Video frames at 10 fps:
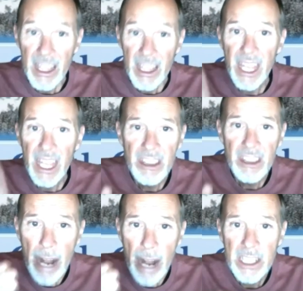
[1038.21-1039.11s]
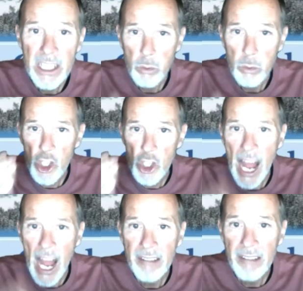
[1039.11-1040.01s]
Then the righteous will
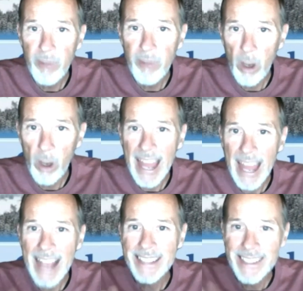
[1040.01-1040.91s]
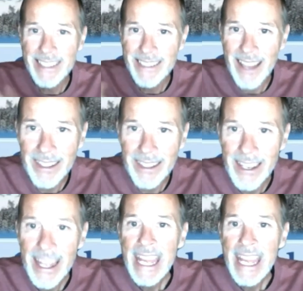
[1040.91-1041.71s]
shine forth as the sun